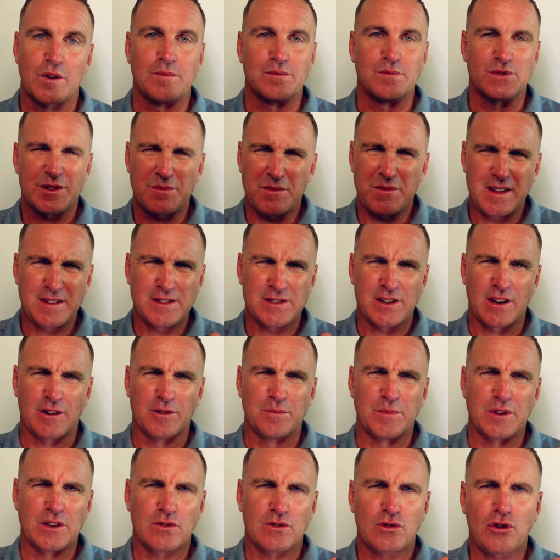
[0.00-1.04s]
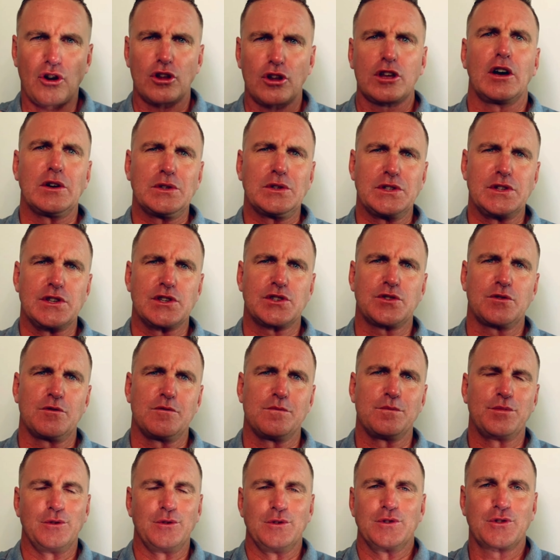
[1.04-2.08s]
Somebody told me, got to go to this swimming
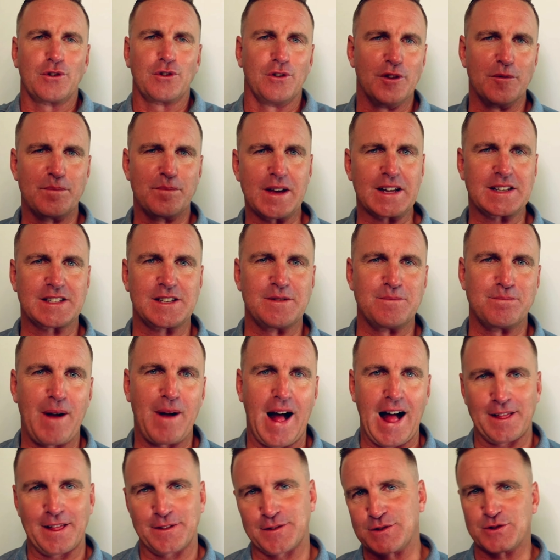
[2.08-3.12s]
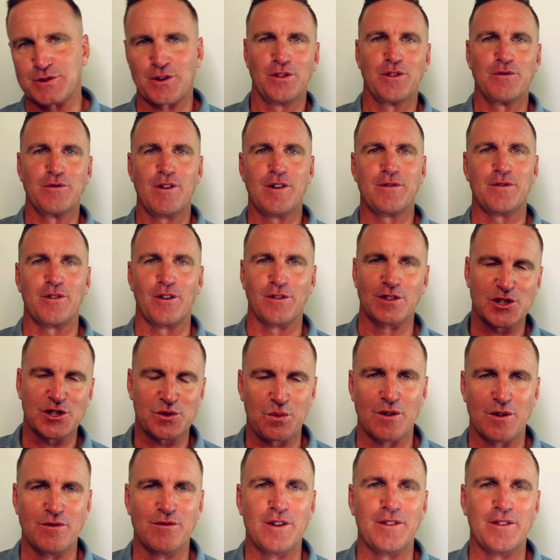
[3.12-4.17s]
pool, it's called the Bicton Bat, it's on the river, on the Swan
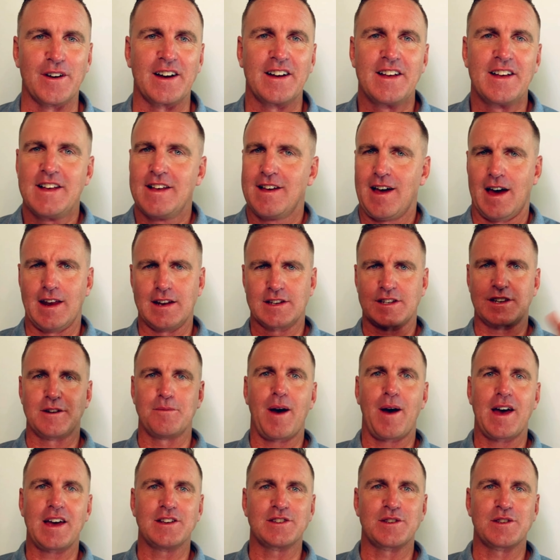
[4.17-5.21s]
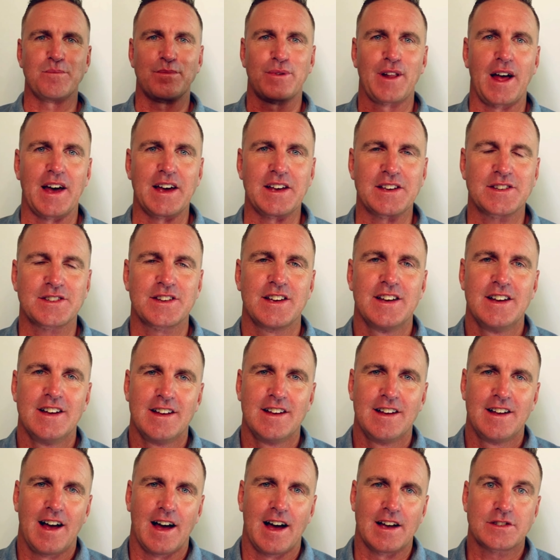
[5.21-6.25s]
River, and it's an amazing place.
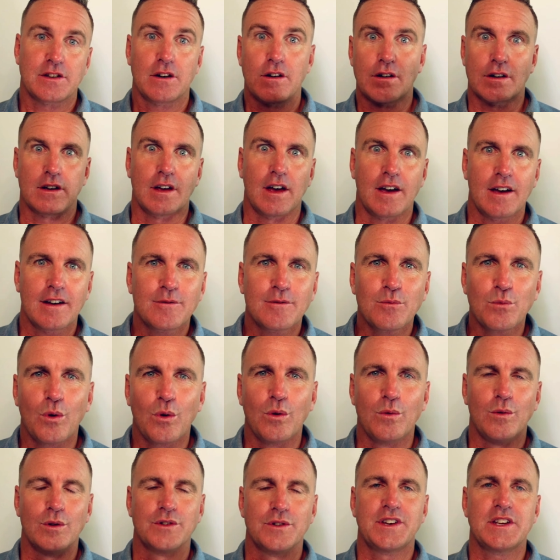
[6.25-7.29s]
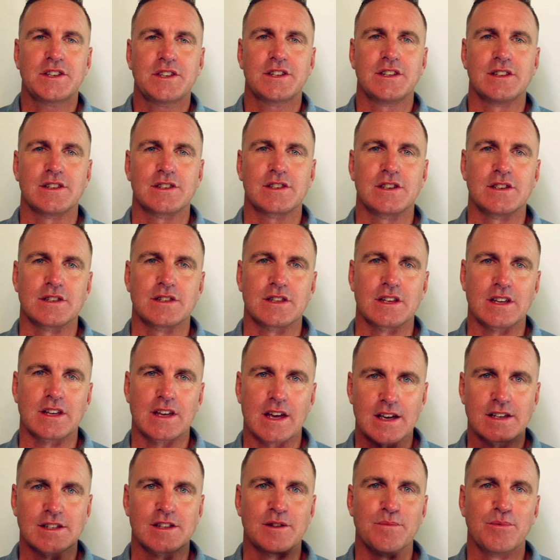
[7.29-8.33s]
I said, oh yeah, what distance is
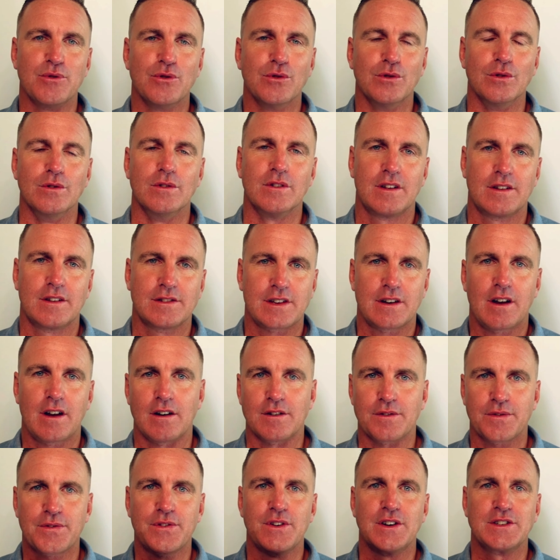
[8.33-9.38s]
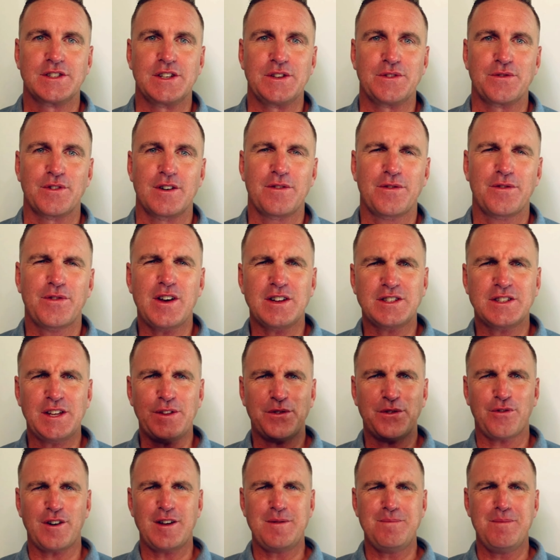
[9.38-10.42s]
the pool? And I said, oh, it's
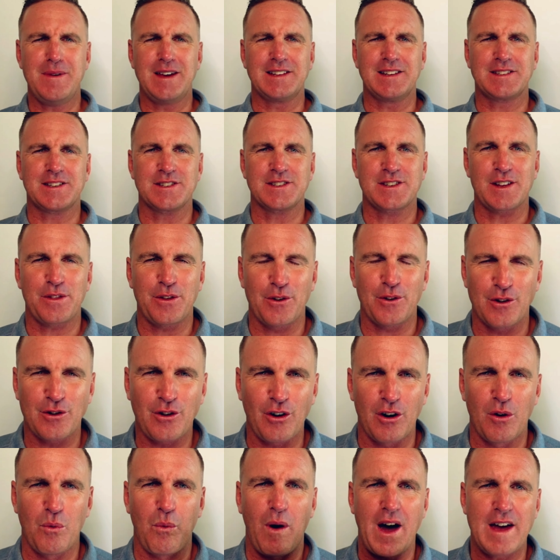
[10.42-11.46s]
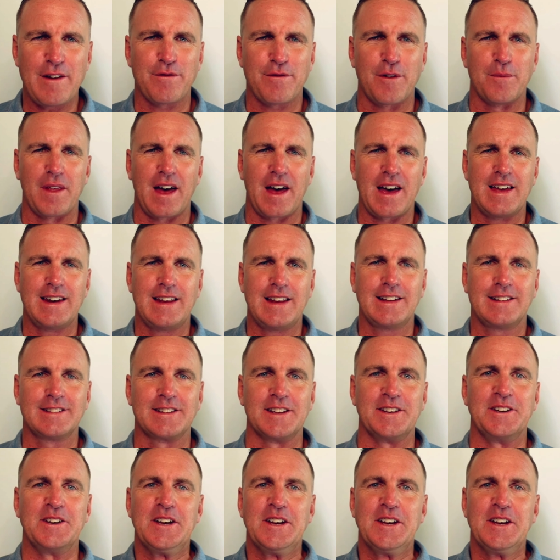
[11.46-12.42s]
33 metres. I thought I got away from that in England.